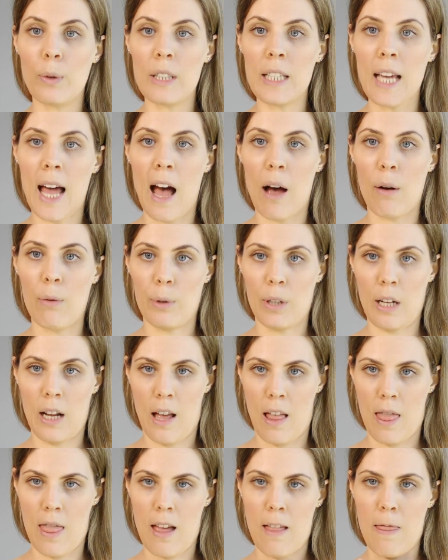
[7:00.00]
down,
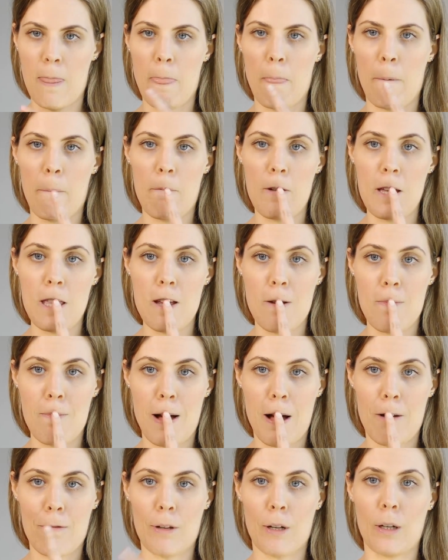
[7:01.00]
and then with your
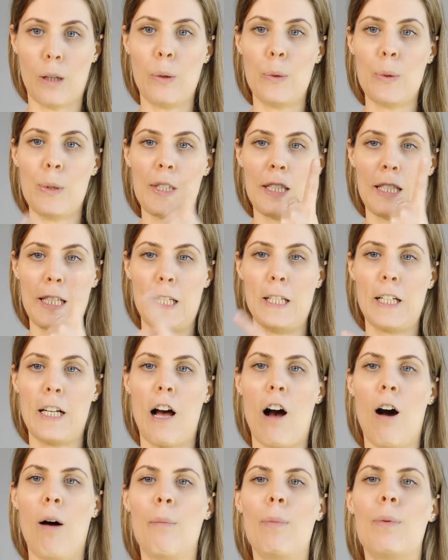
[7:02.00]
mouth closed,
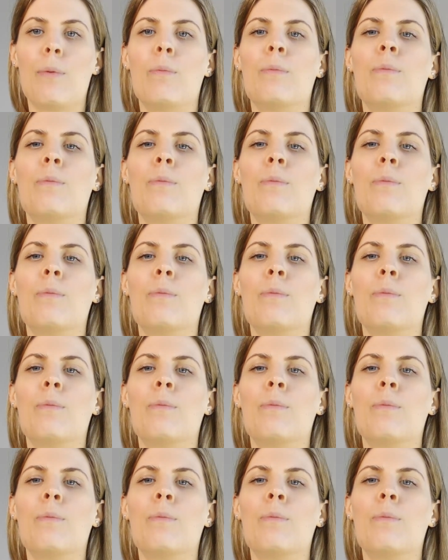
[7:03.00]
look up.